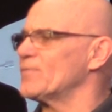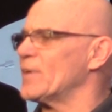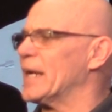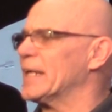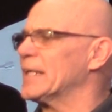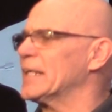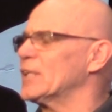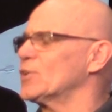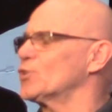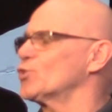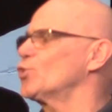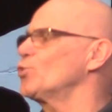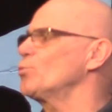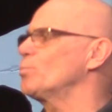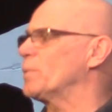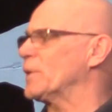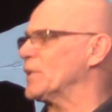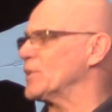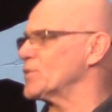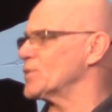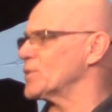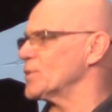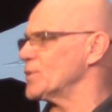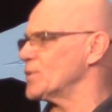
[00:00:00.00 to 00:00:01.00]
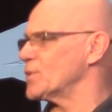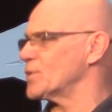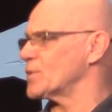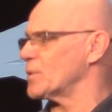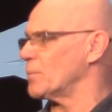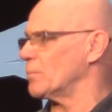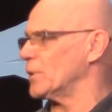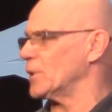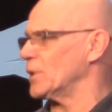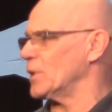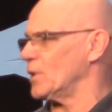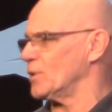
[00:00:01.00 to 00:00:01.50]
if I get two pieces,
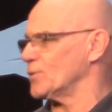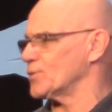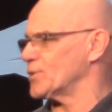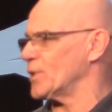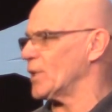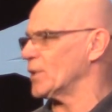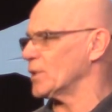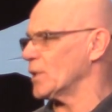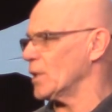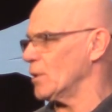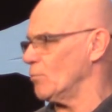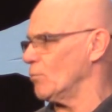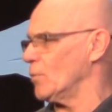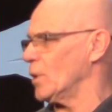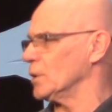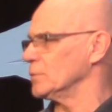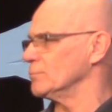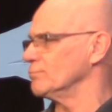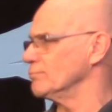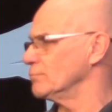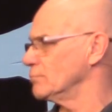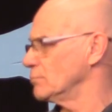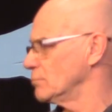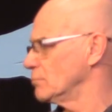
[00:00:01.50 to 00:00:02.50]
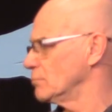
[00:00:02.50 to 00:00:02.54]
somebody else doesn't get one.